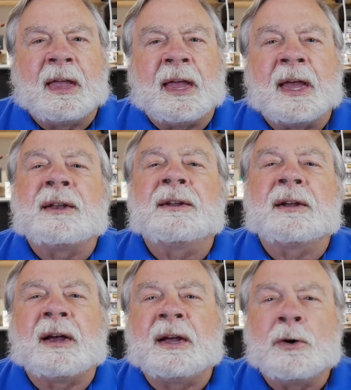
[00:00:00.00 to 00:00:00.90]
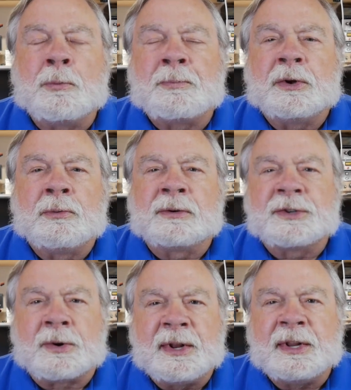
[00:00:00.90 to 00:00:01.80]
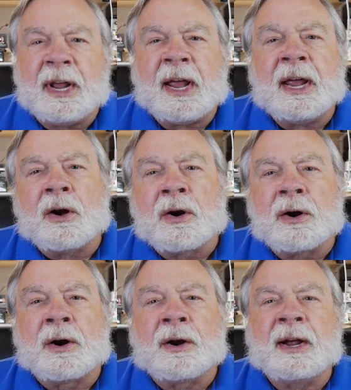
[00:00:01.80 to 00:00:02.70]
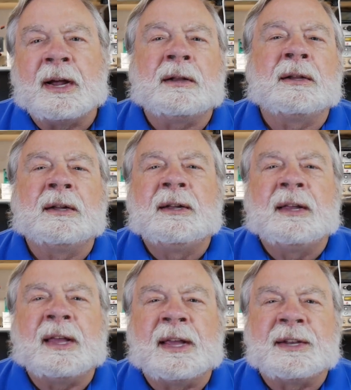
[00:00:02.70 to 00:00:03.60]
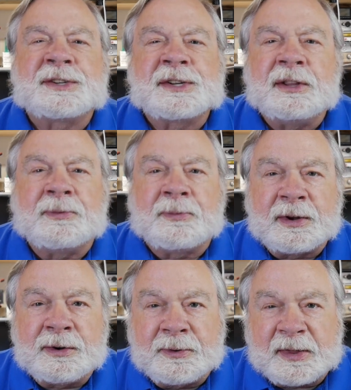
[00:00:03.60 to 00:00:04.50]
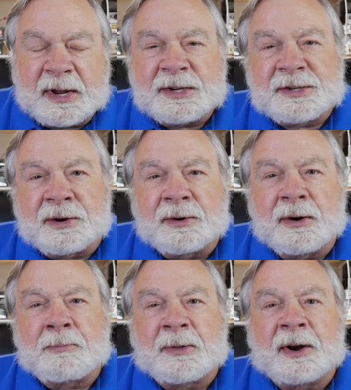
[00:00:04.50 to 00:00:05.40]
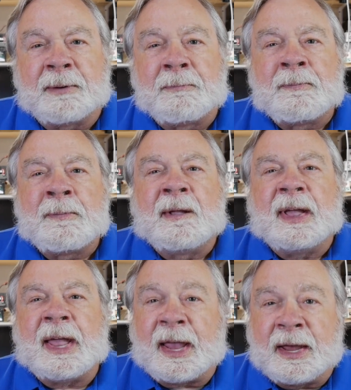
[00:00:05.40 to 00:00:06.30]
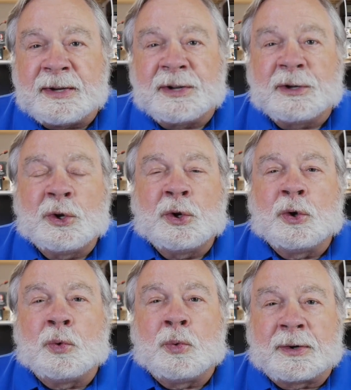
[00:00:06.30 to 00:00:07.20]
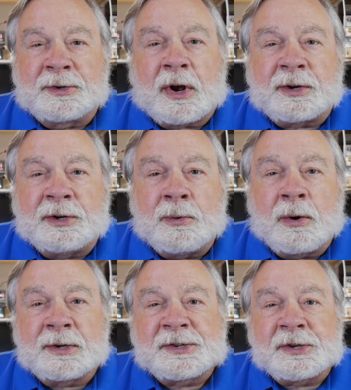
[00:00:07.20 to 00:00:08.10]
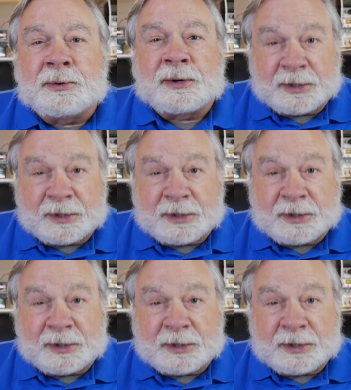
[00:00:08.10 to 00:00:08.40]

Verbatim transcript: And I hope you will join the ARRL and see the fun new things that are up there. And we'll talk to you all soon.